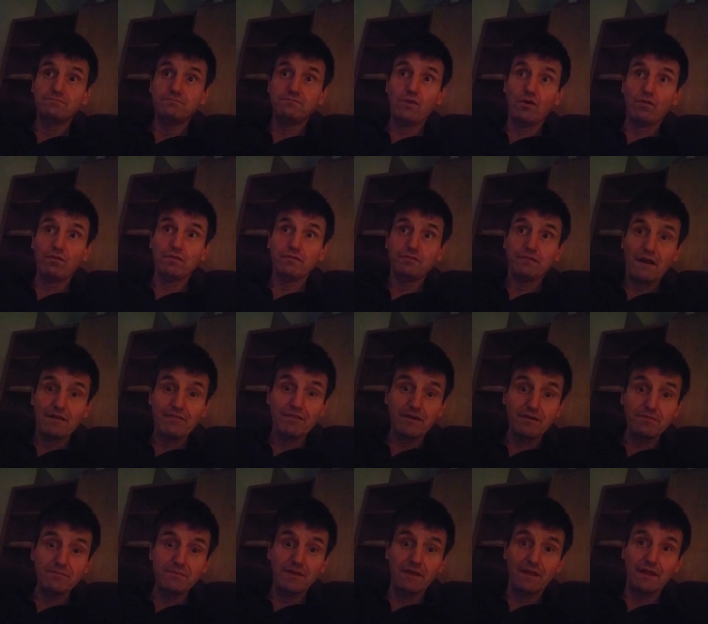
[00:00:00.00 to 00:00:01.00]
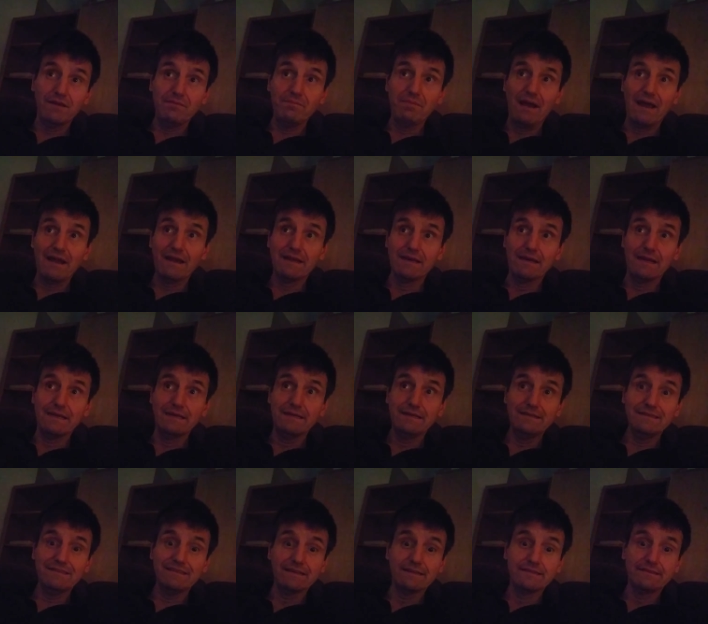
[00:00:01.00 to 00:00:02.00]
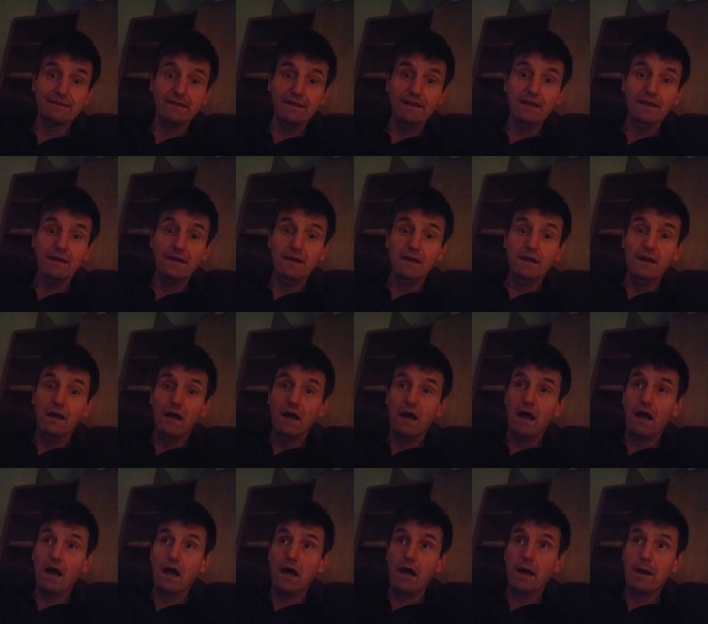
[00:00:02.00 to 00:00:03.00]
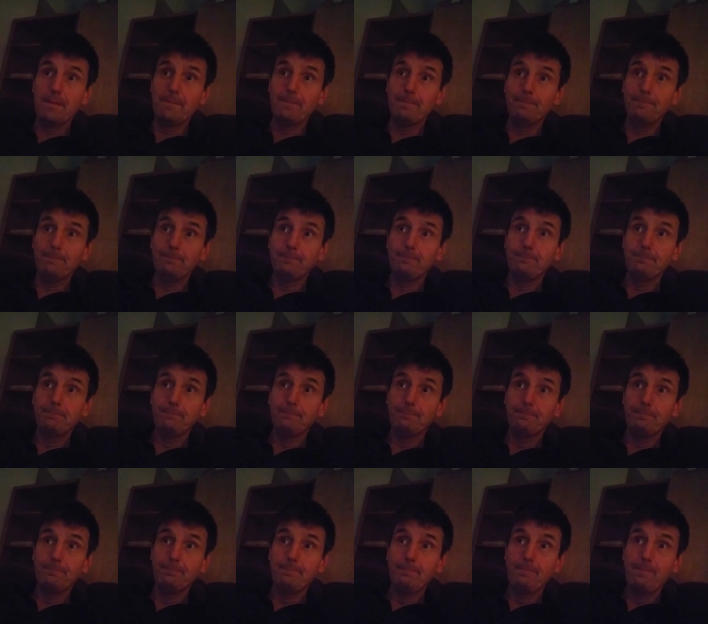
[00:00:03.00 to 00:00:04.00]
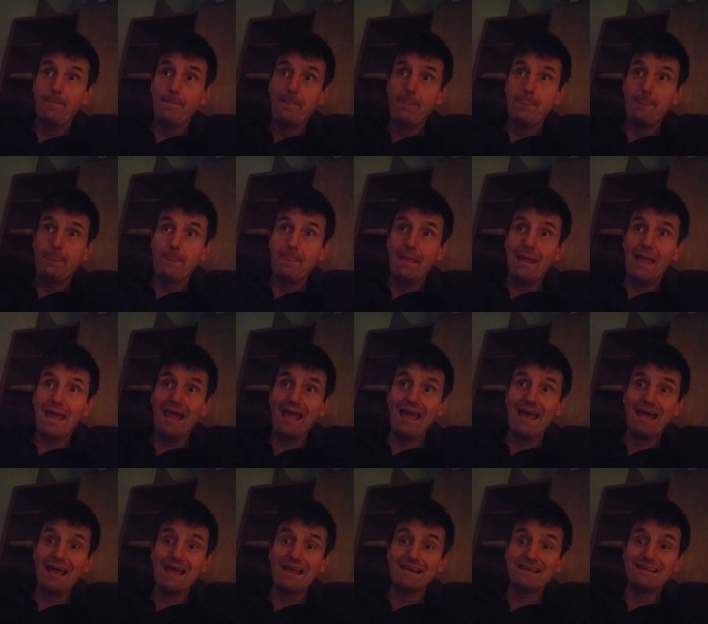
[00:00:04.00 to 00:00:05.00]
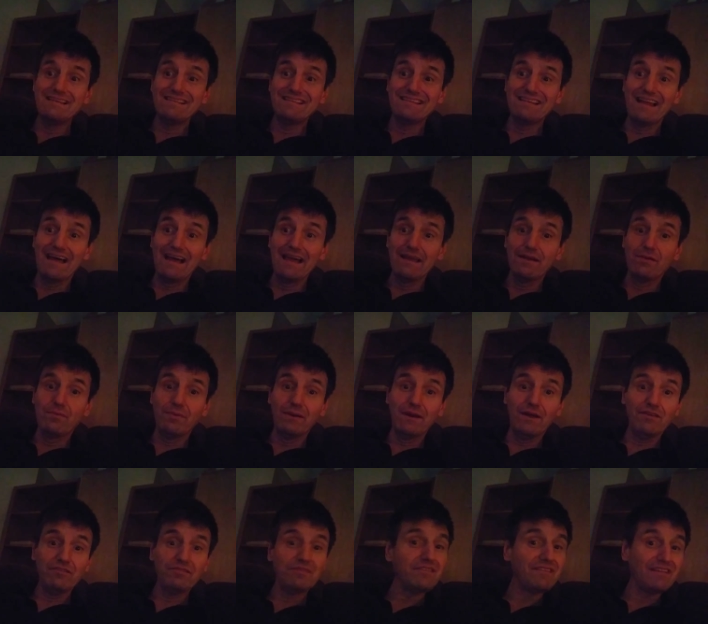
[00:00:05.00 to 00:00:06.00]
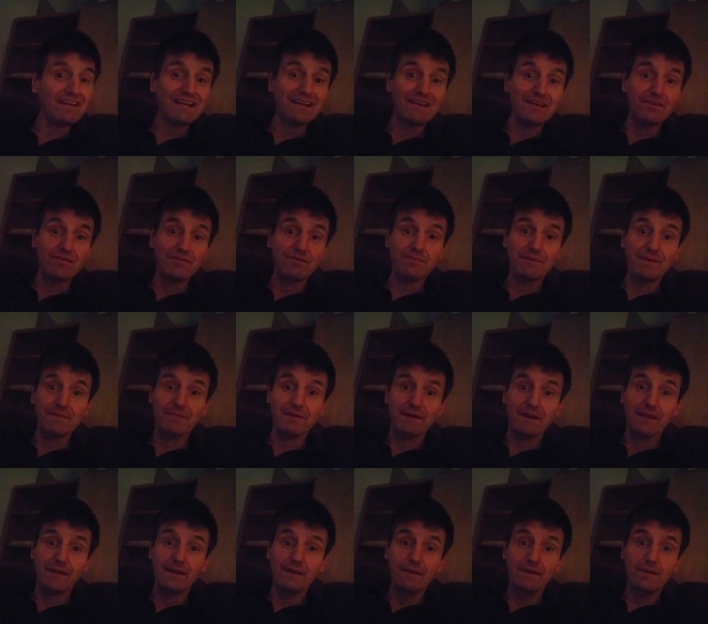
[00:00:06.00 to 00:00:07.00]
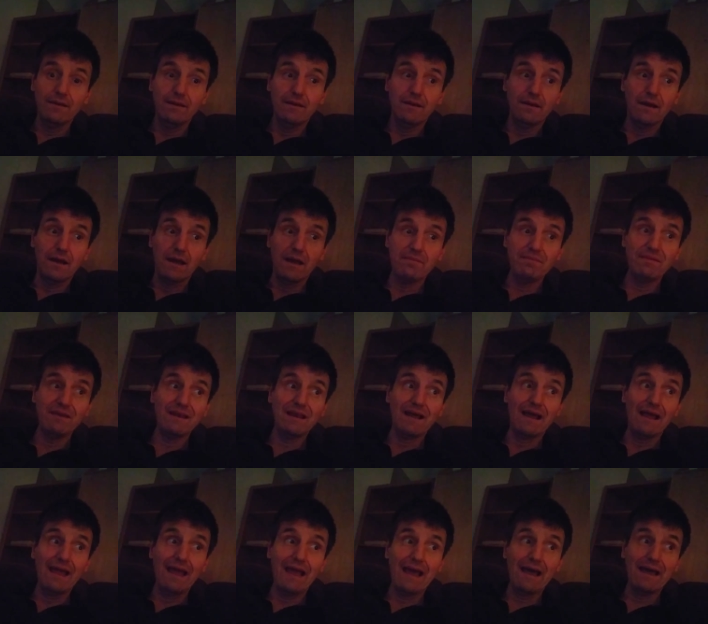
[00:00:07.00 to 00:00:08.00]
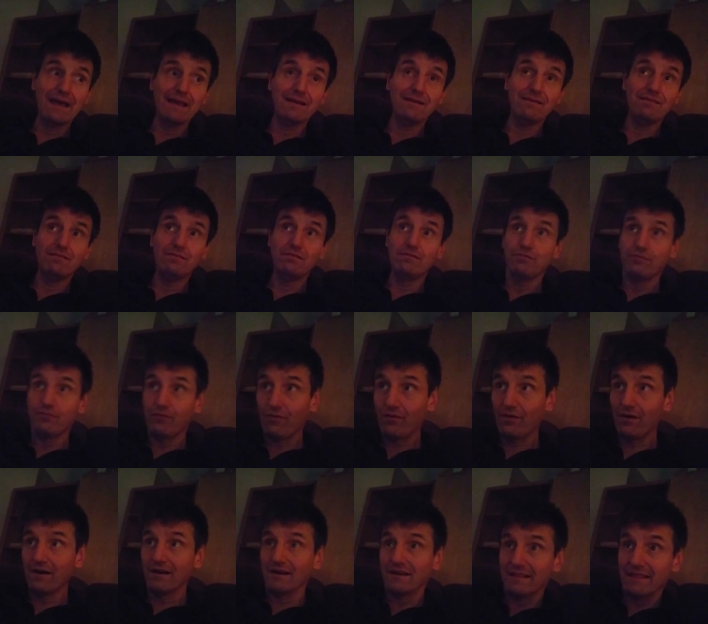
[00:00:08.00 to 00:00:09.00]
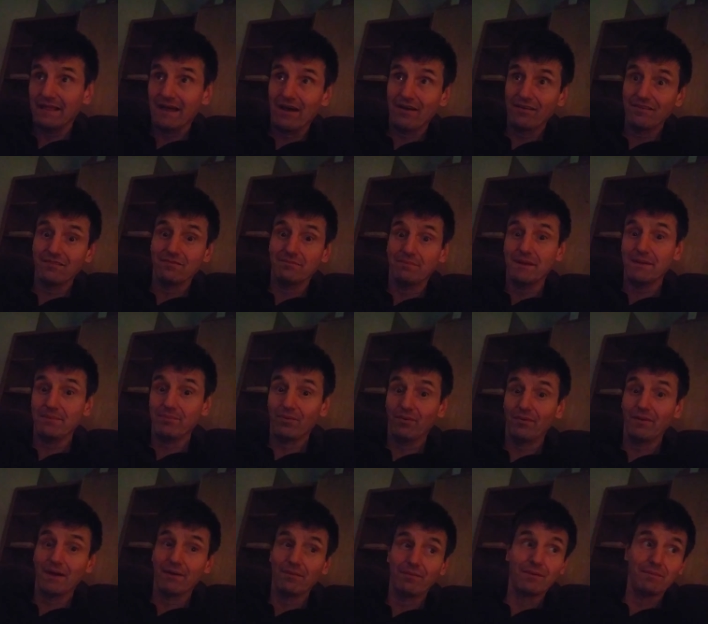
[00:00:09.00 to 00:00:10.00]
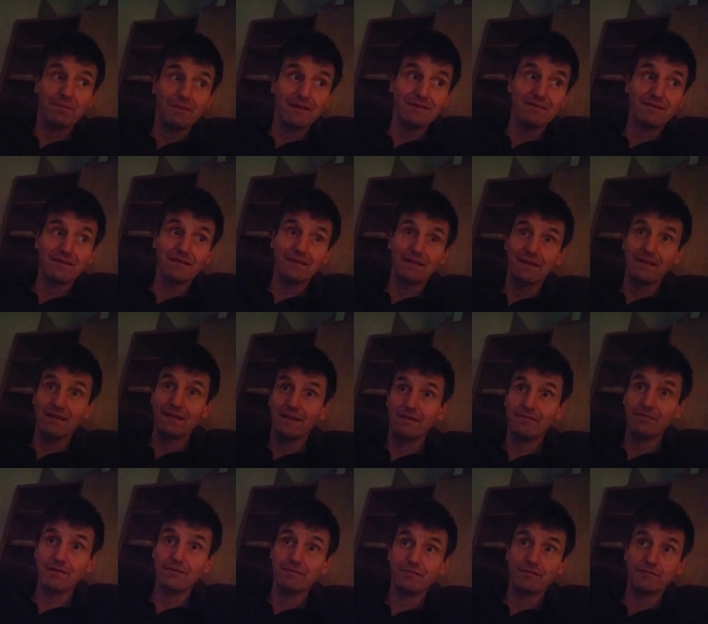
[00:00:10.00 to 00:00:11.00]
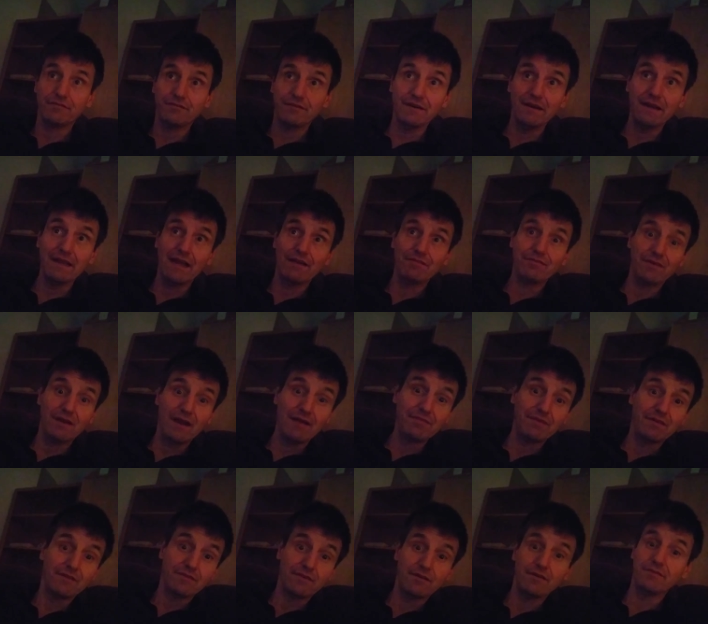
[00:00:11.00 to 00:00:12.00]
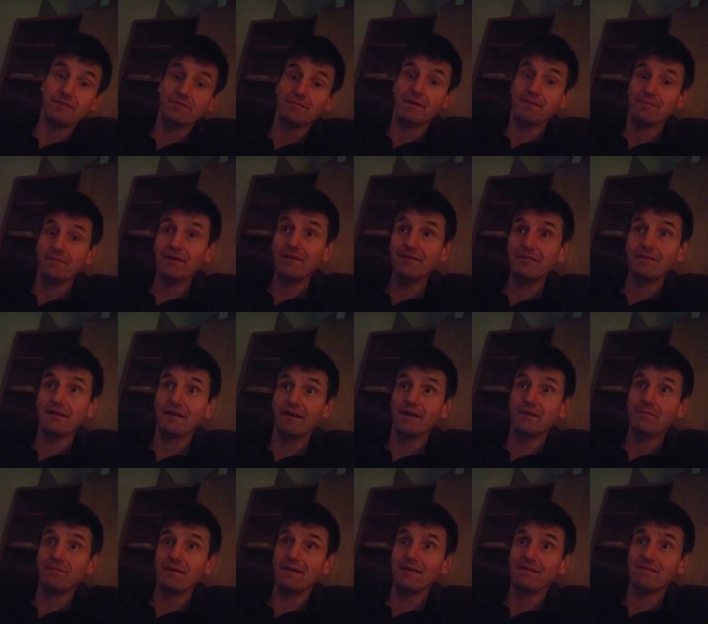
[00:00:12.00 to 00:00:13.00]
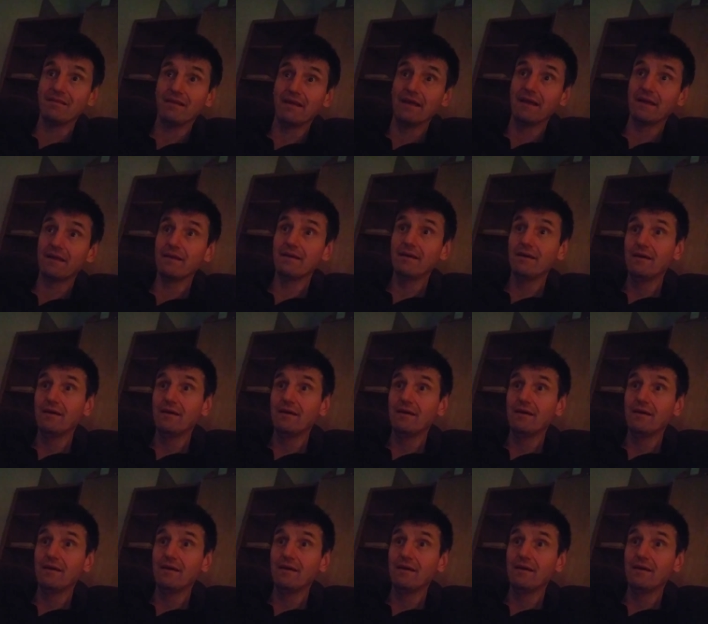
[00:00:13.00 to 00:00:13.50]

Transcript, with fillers: over 500 million back in 1960. Um, and like, what else was I going to do with my money? I mean, I had 400,000 people that were basically living for free after having served in my military, but it's like,